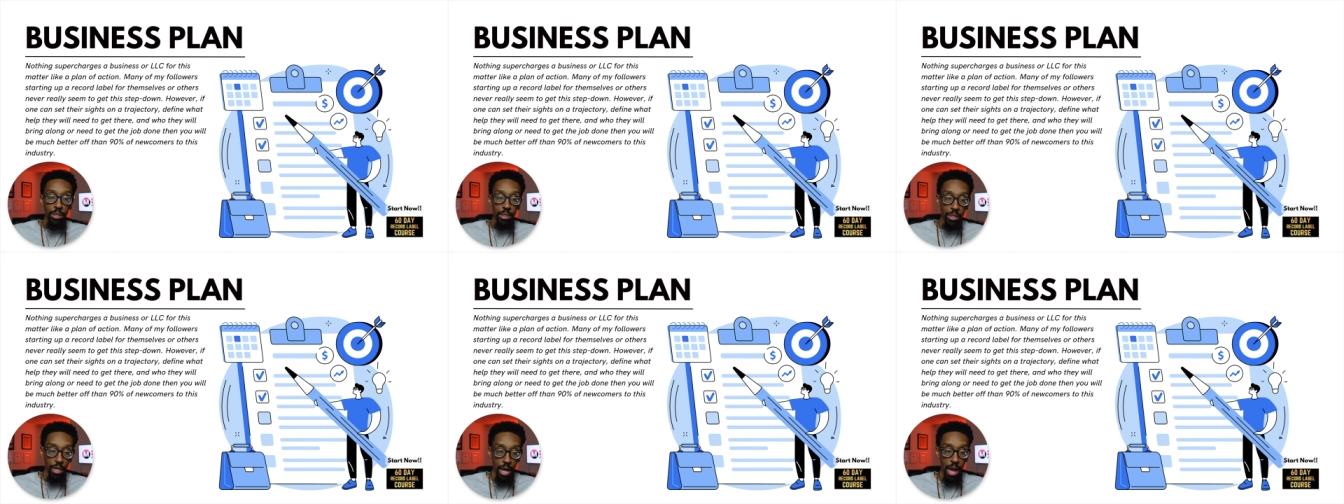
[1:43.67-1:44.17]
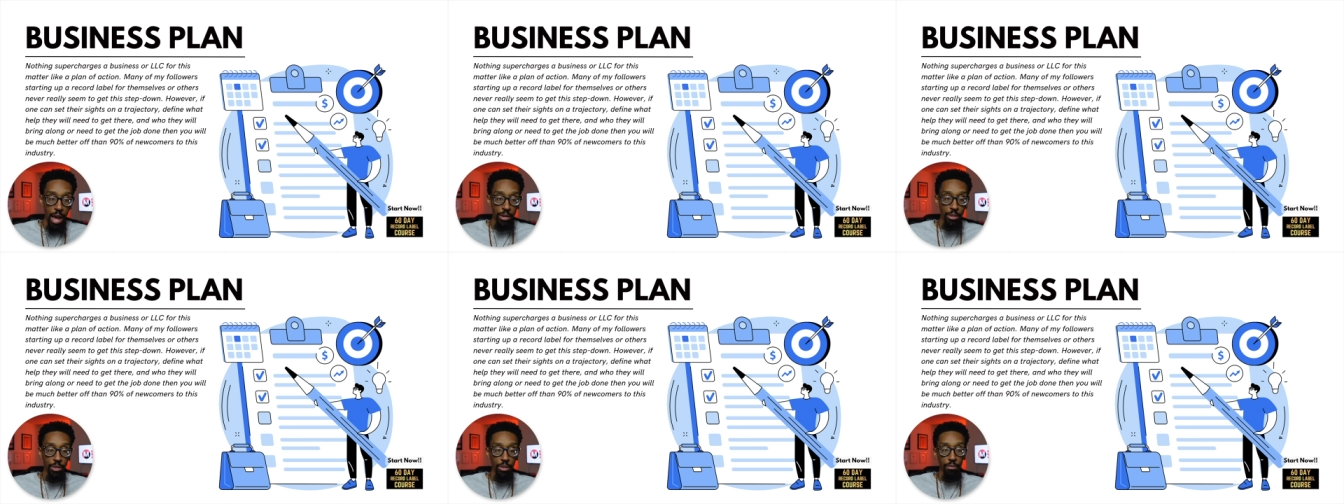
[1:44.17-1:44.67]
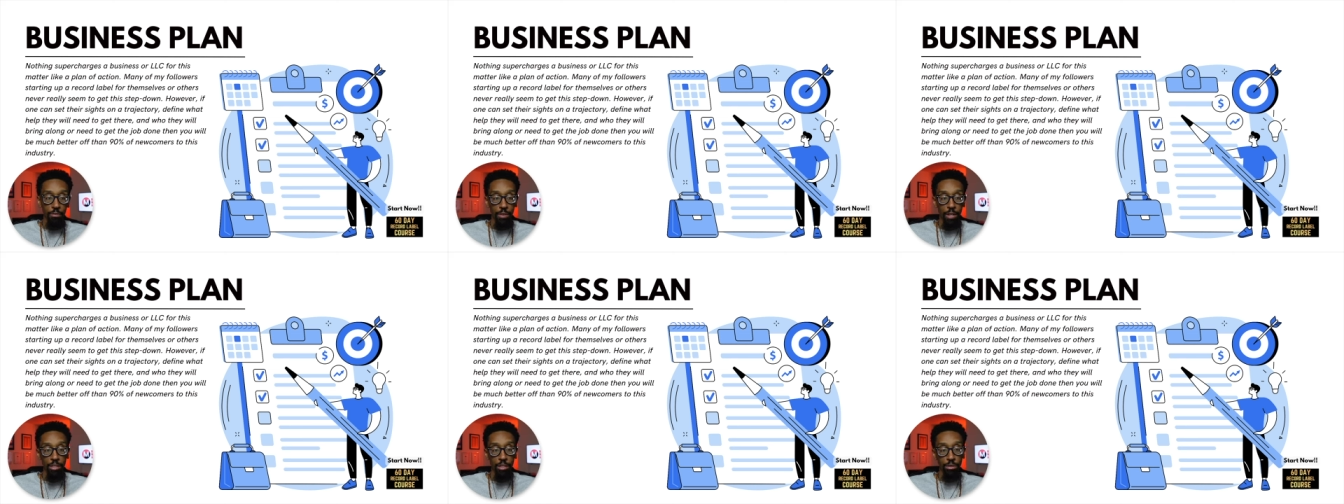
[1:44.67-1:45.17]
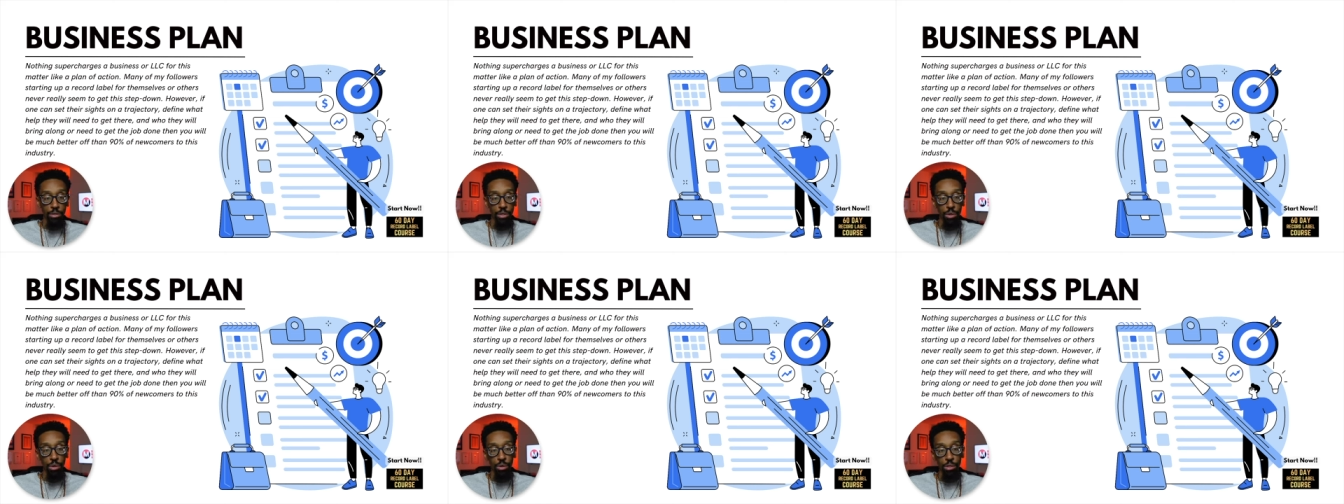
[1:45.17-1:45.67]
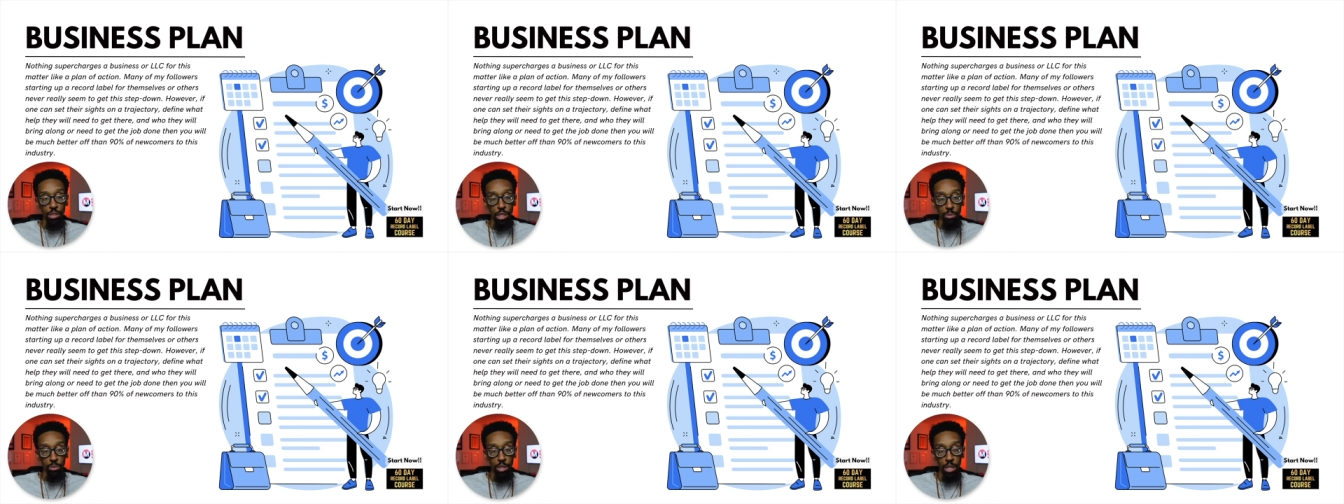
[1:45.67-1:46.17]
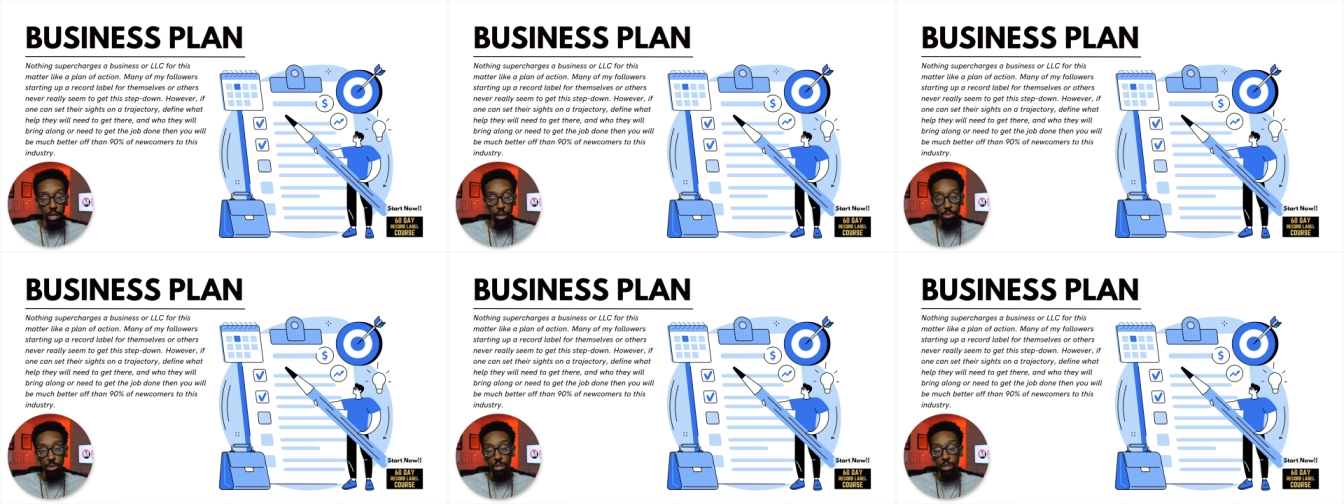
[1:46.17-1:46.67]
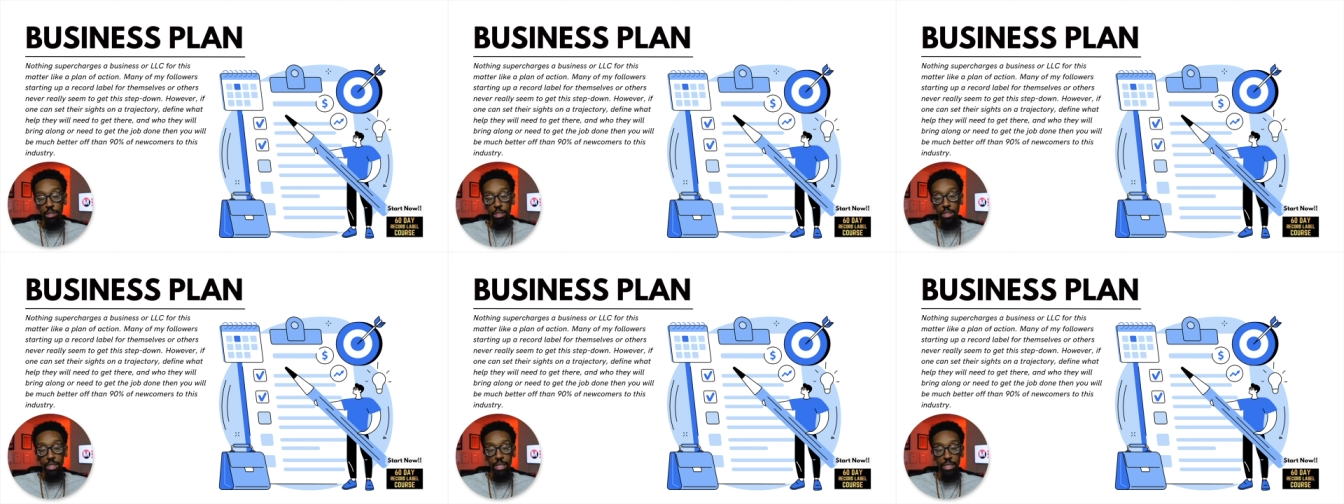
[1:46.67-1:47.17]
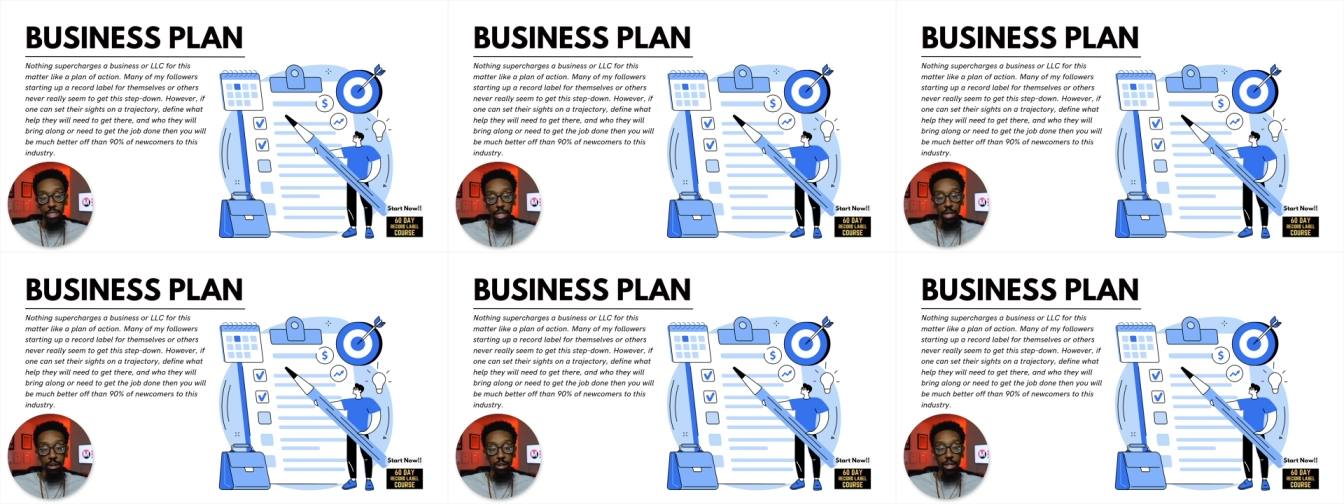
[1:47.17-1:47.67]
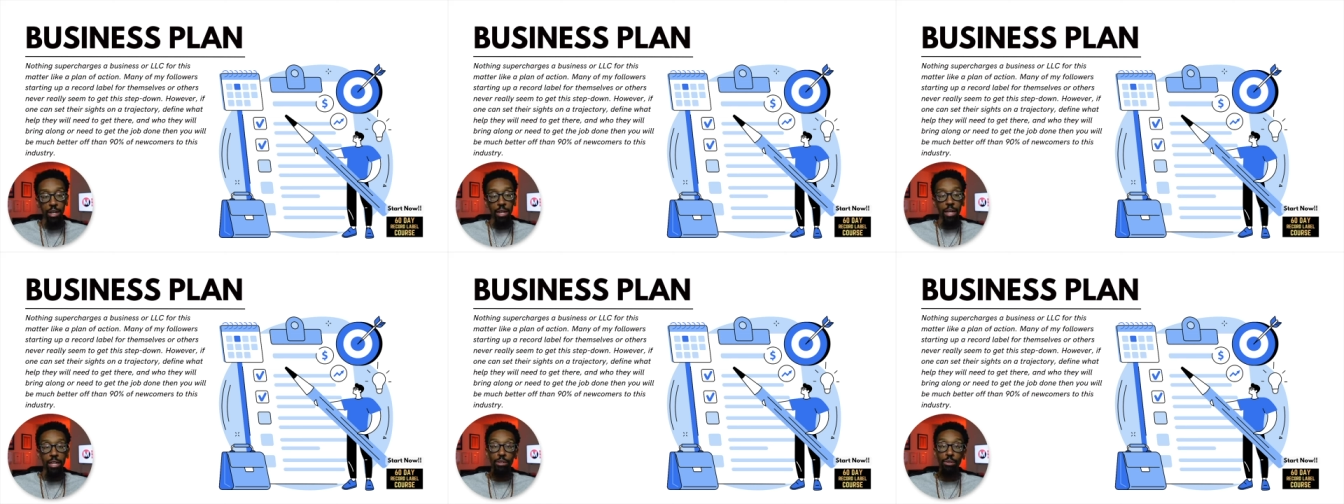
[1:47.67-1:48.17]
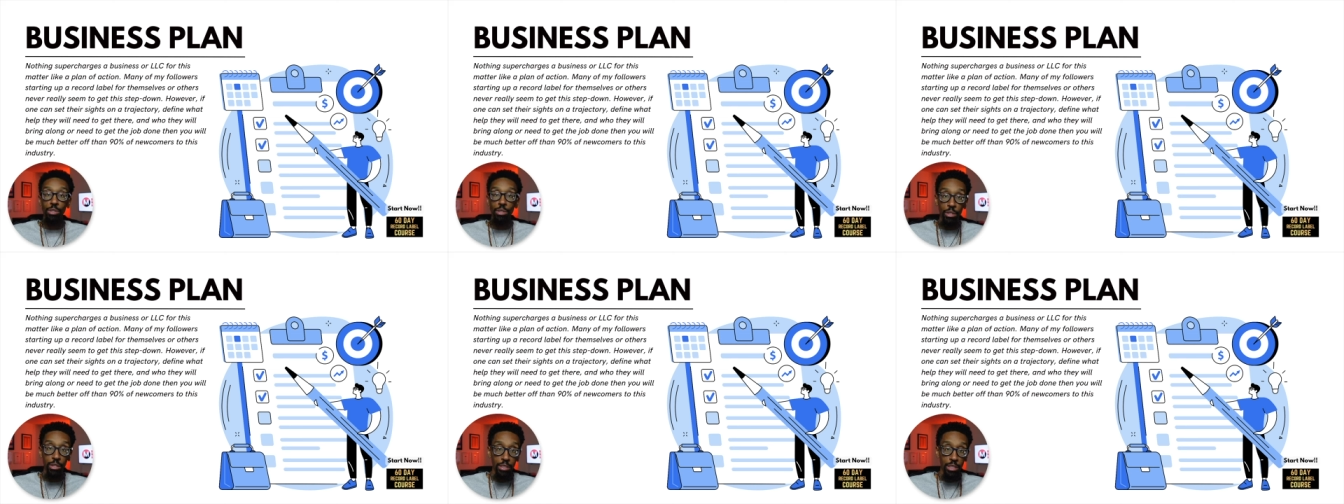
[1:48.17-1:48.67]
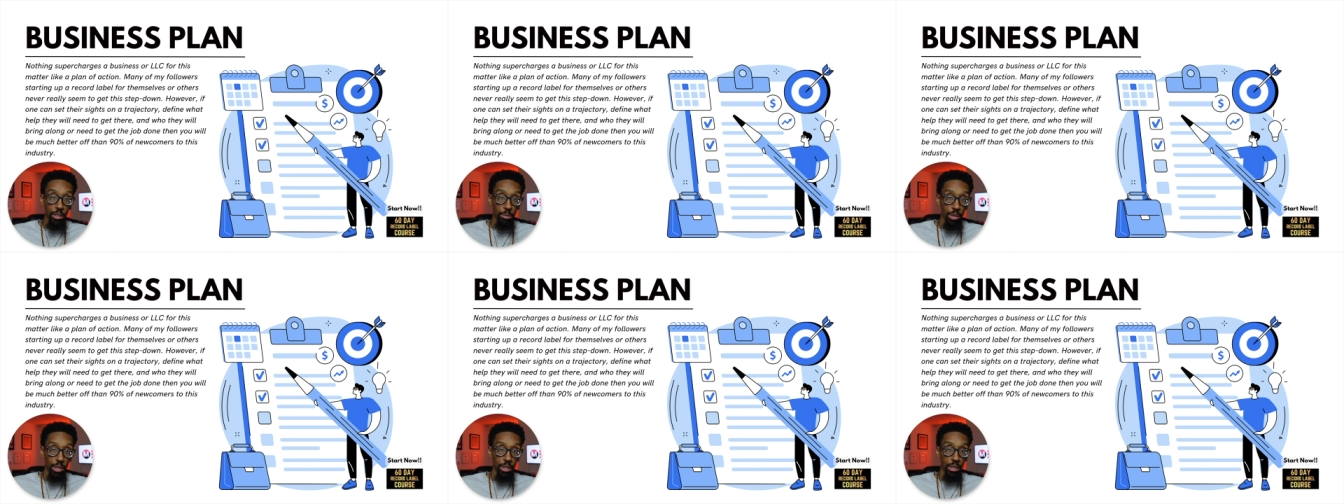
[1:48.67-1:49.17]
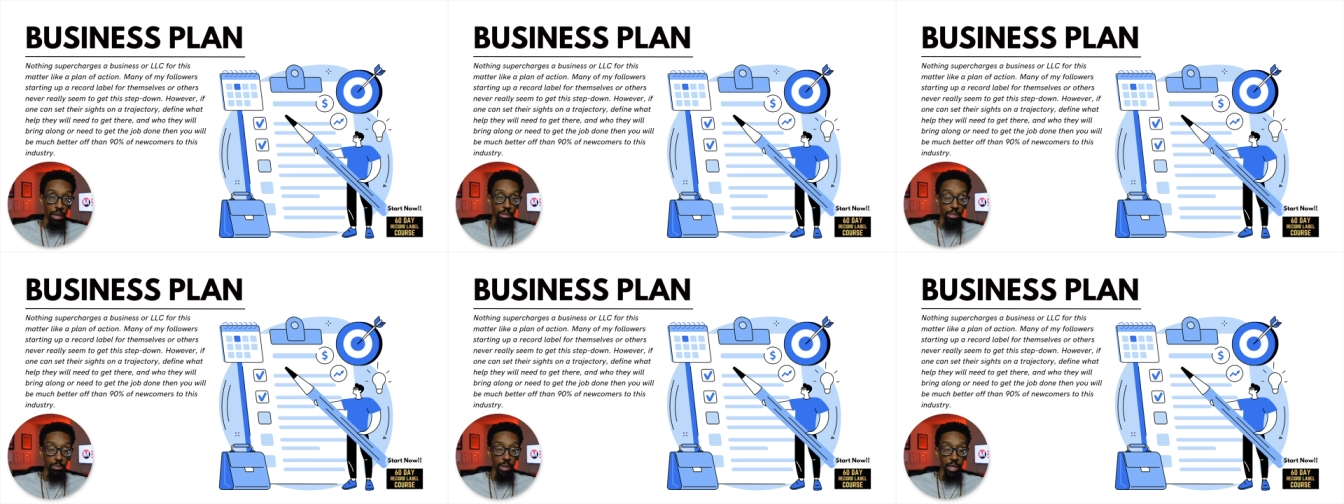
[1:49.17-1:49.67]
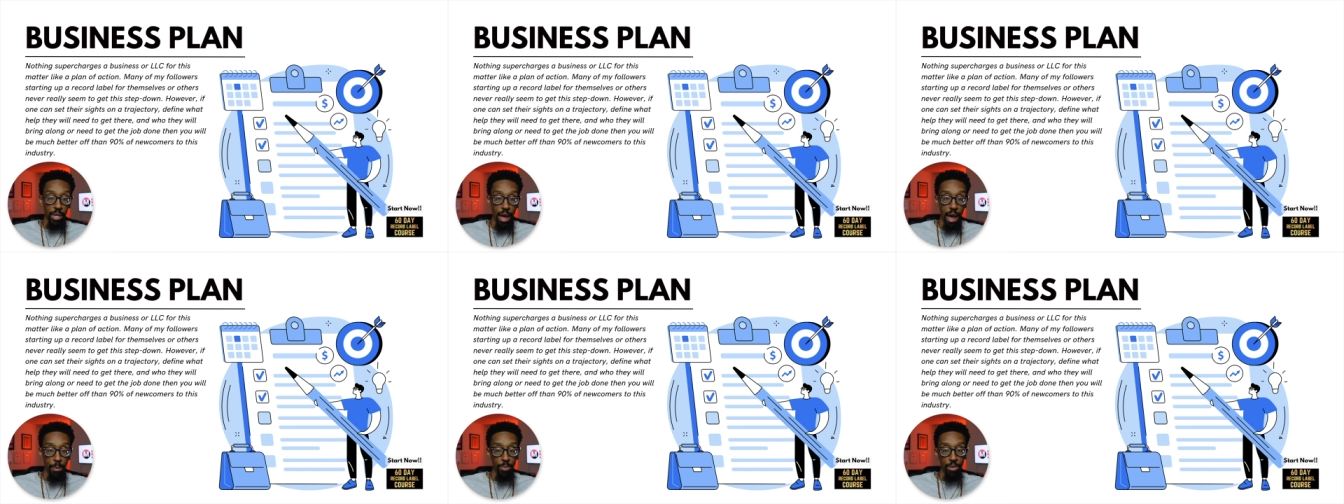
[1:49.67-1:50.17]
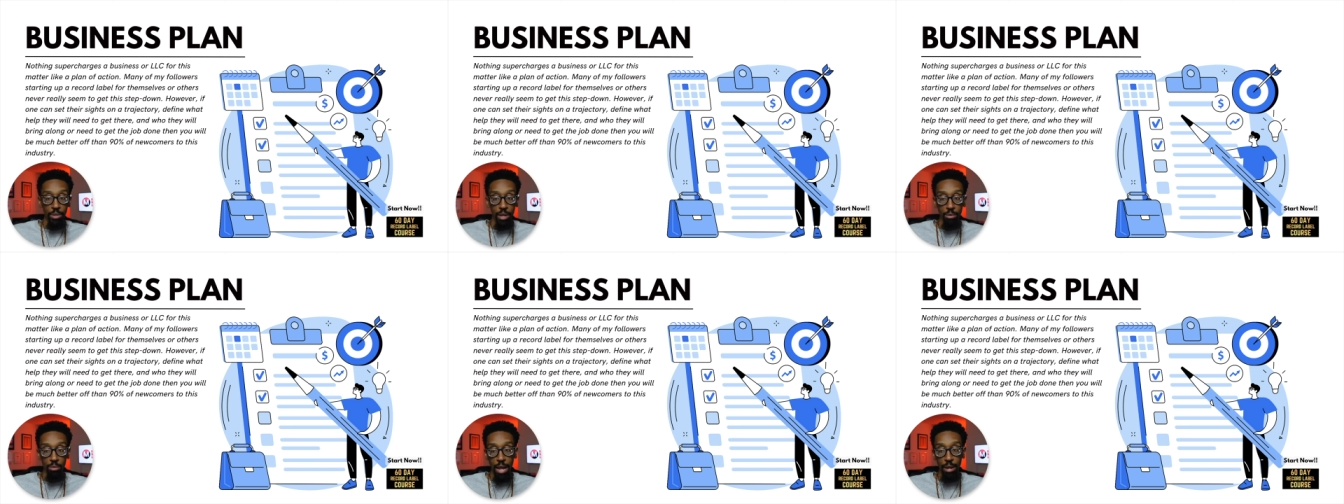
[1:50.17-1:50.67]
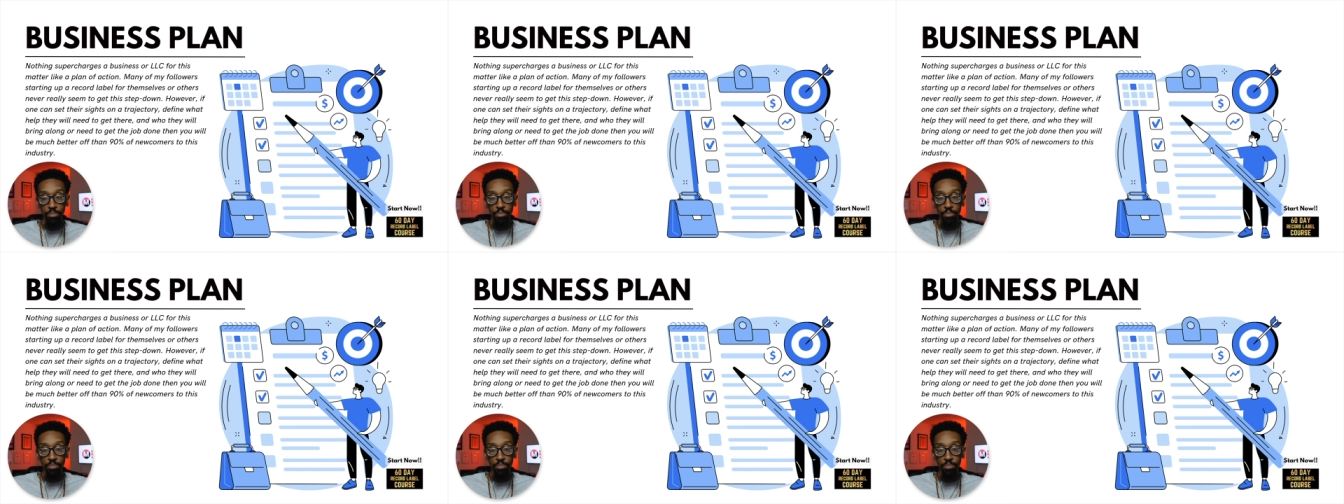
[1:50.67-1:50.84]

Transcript: Look at how you're going to fund those goals and what help you're going to need to get there and who you're going to need to bring along to make it happen. All right.